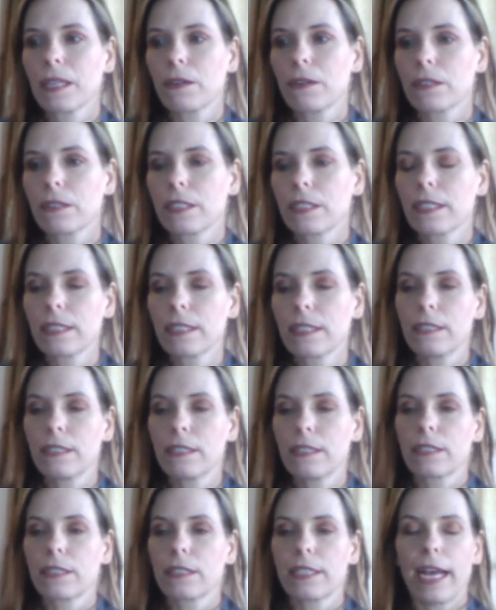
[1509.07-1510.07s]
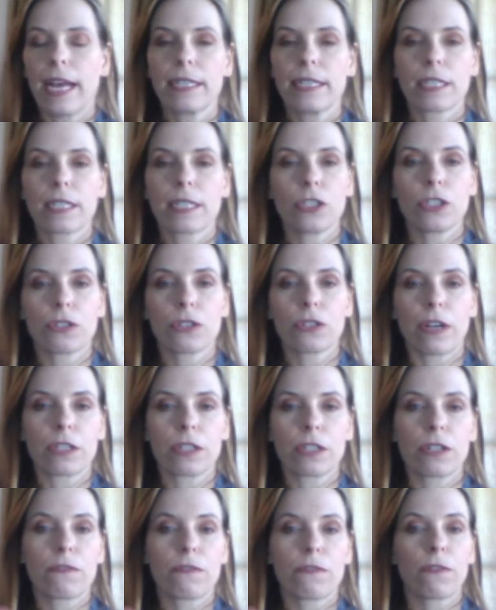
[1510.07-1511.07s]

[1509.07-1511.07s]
set constructor